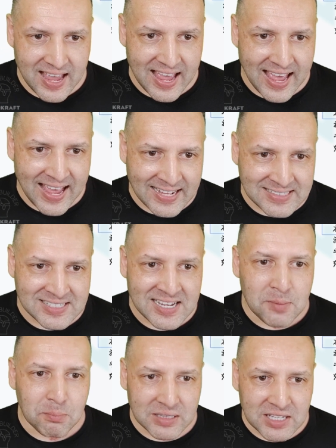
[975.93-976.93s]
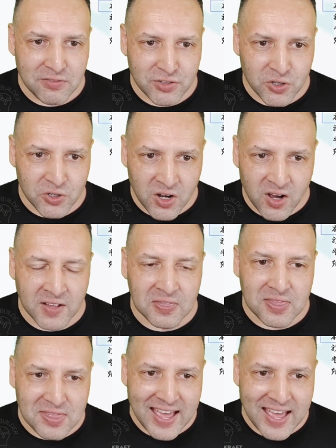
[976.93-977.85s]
And believe it or not,